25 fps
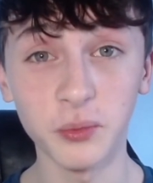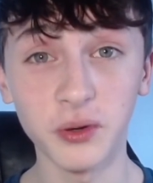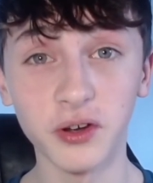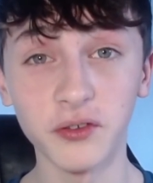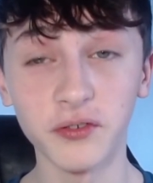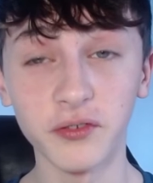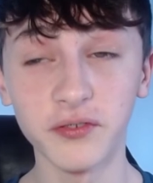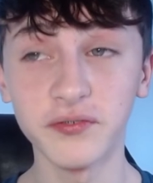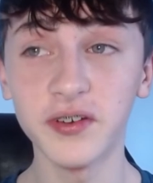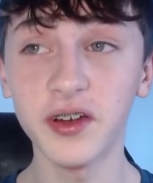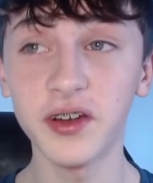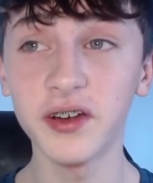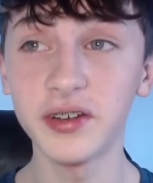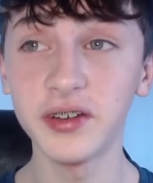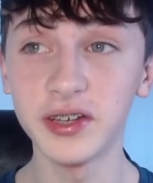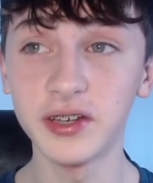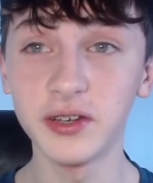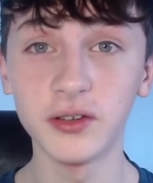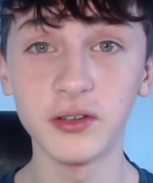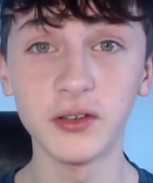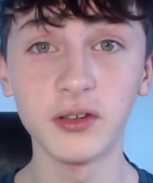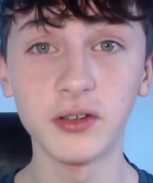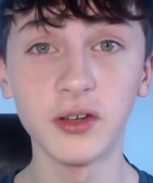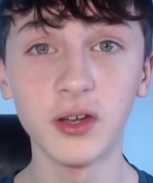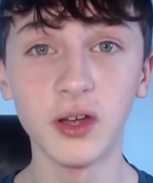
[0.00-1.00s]
It was very
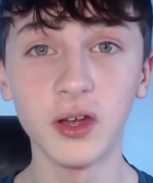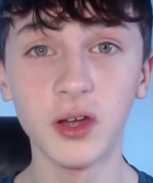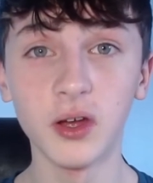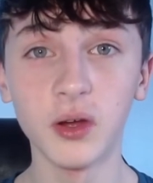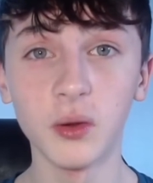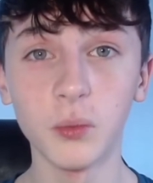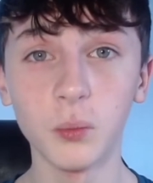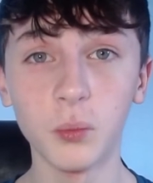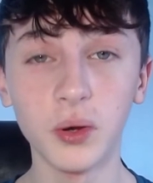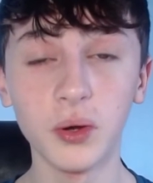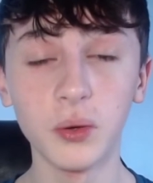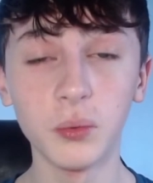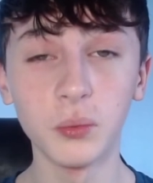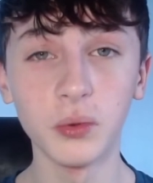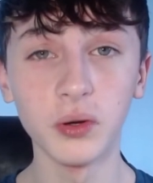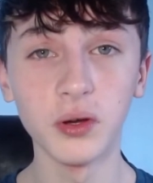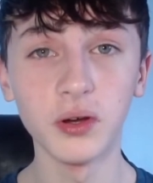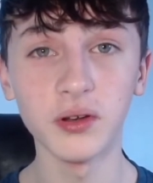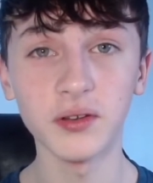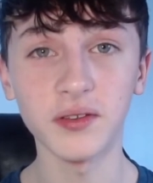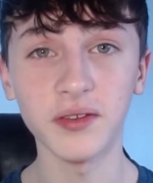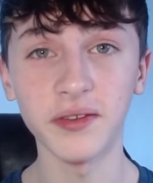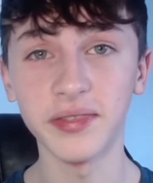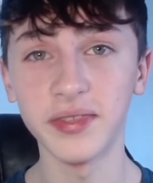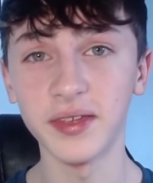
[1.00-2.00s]
good, well
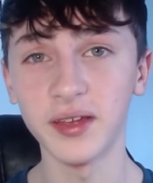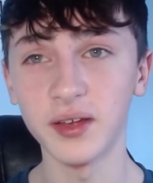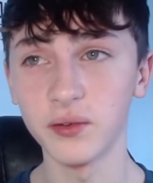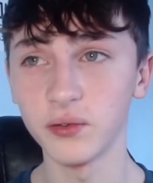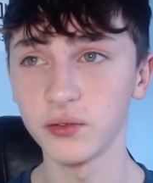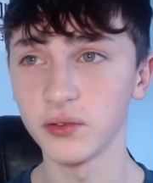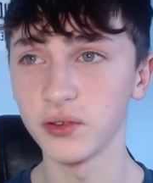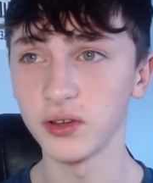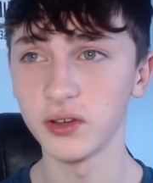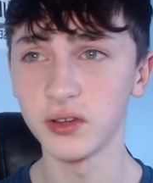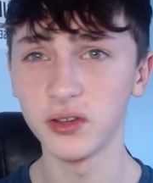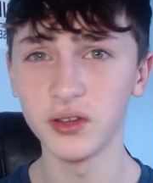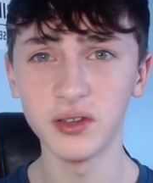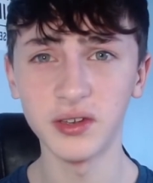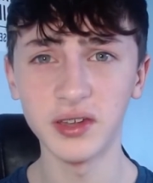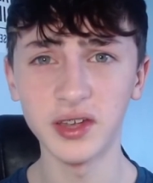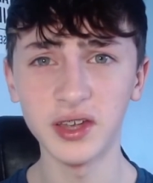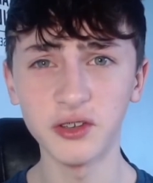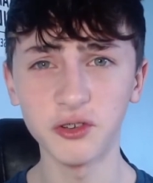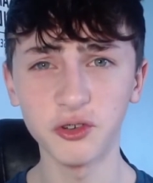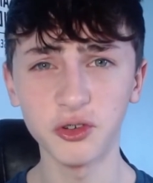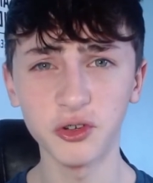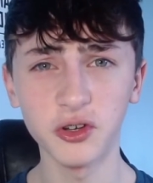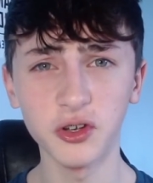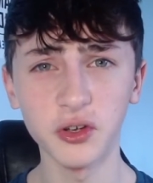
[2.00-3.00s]
worked. I think it was a good
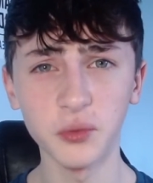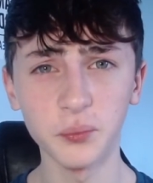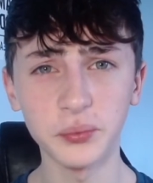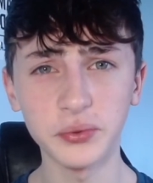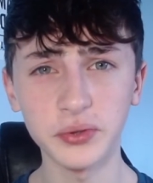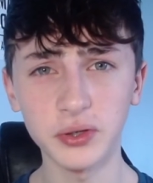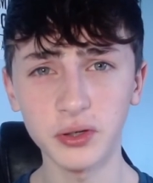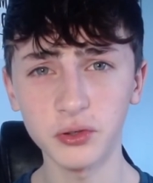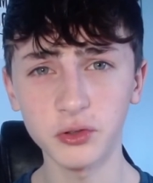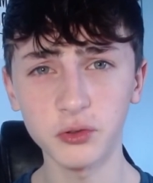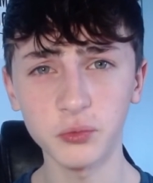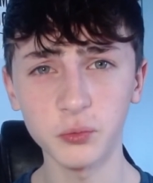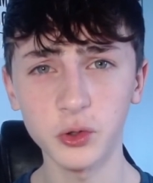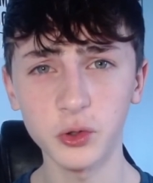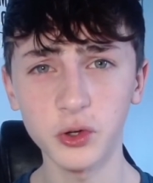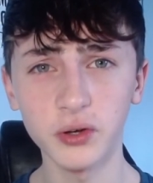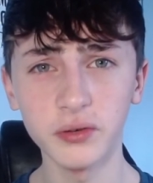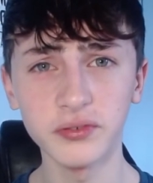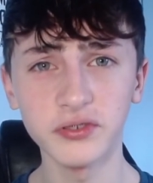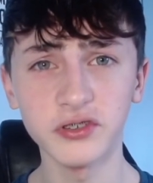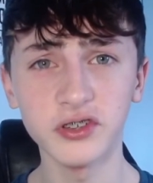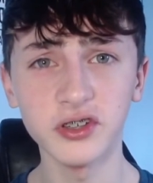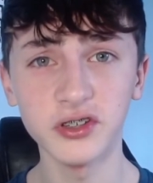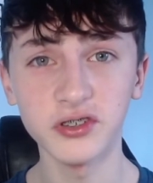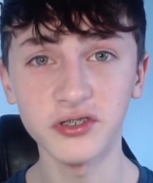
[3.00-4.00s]
intricate pass from
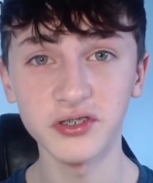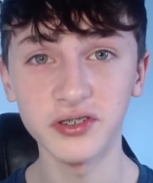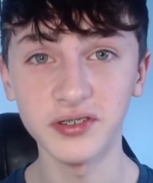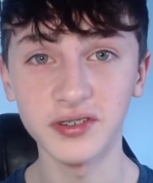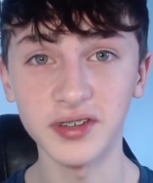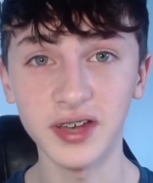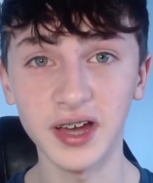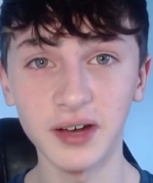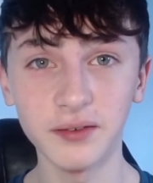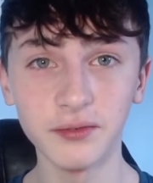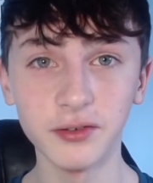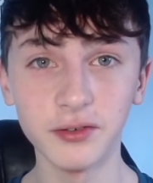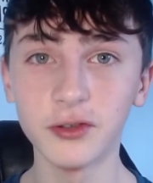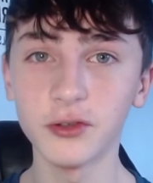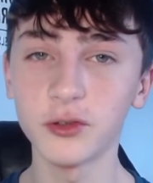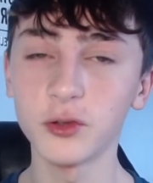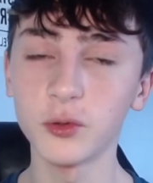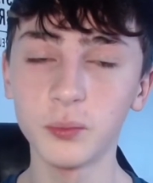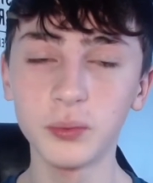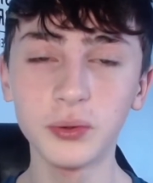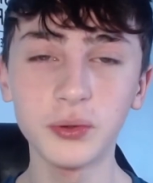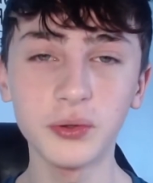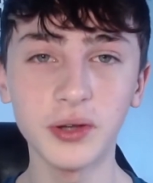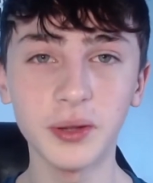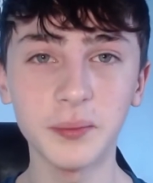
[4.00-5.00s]
Kovacic into Havertz, who
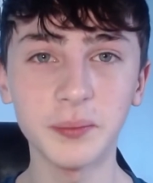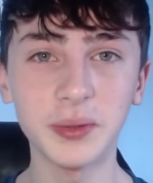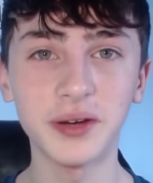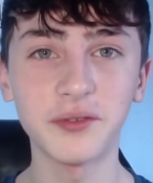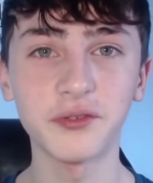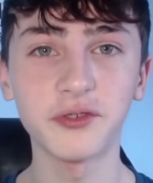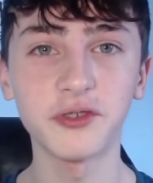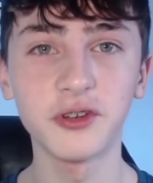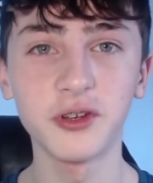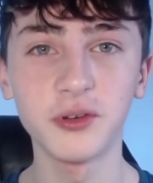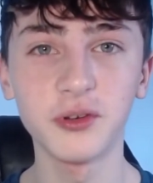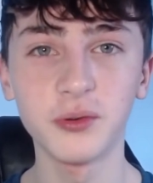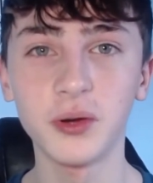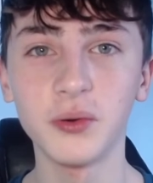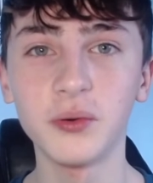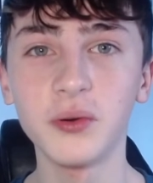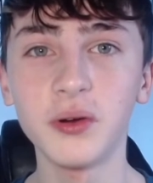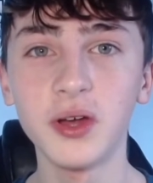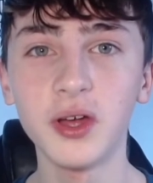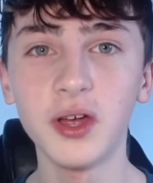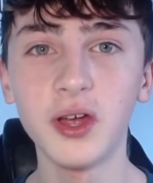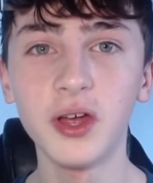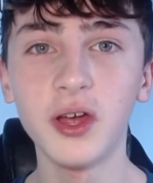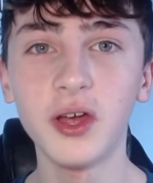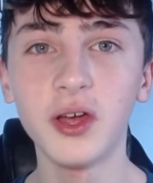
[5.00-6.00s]
pulled it back for Chilwell,
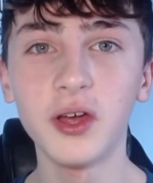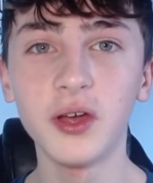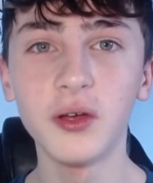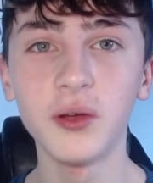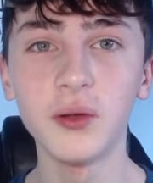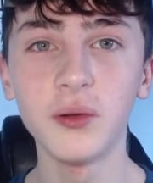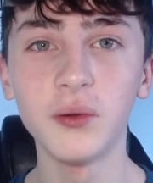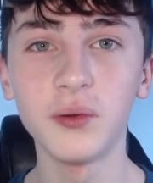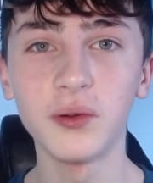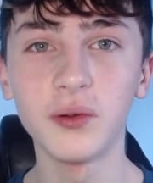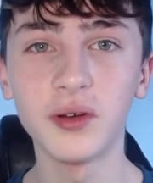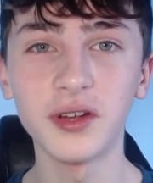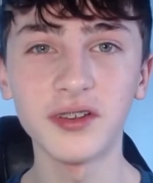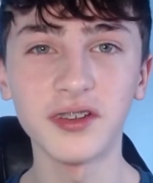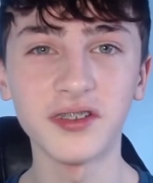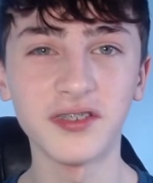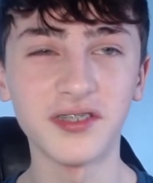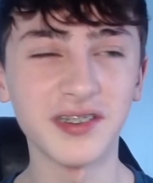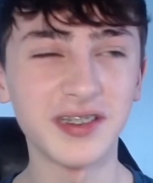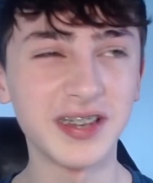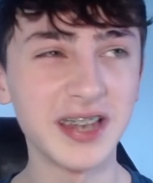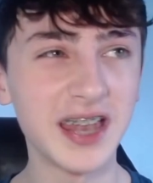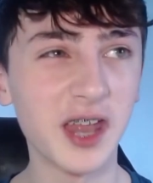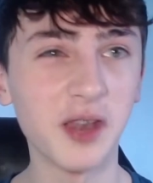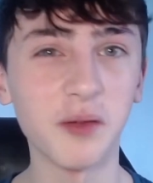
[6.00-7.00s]
who kind of just
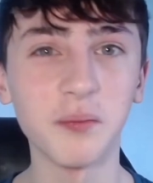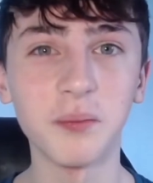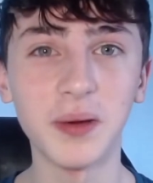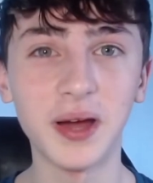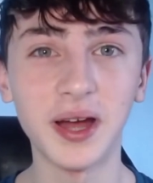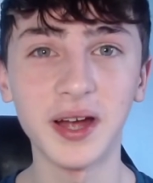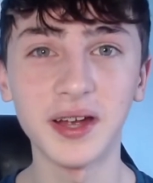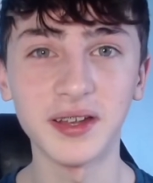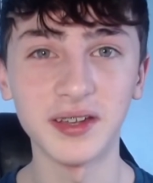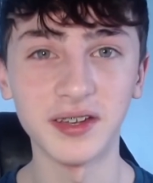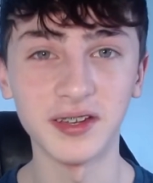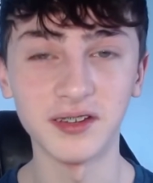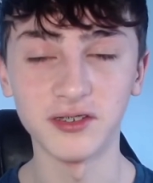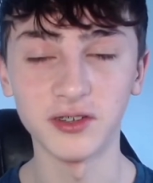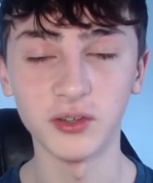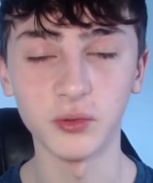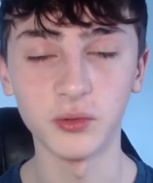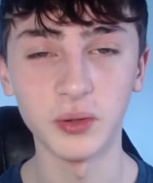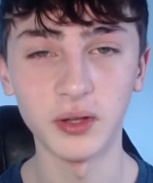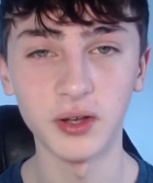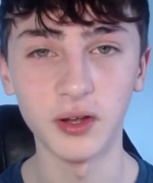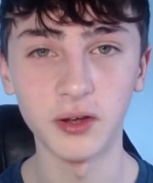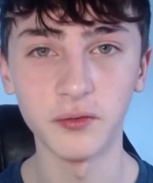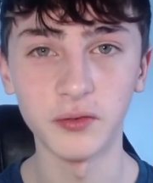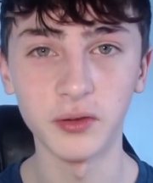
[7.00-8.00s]
leant back and it just
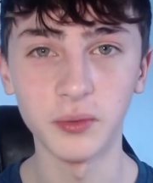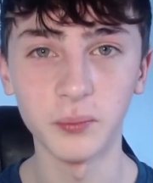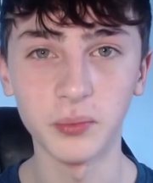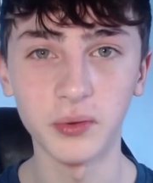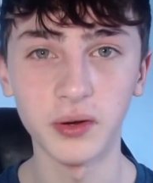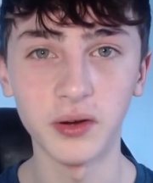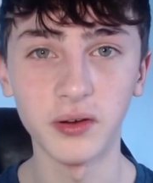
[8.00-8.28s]
went over the bar.